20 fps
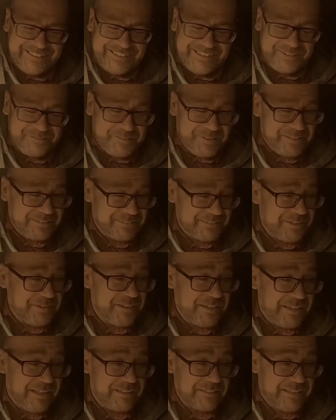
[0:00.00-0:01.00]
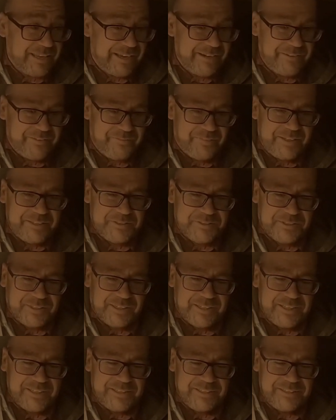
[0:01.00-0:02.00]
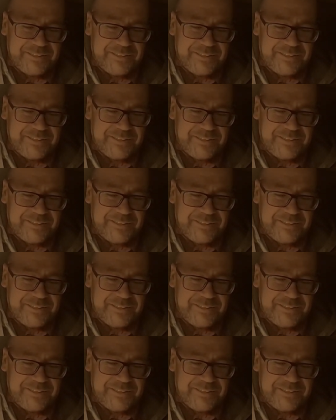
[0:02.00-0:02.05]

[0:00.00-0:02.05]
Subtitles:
I will do it, I'll care eventually.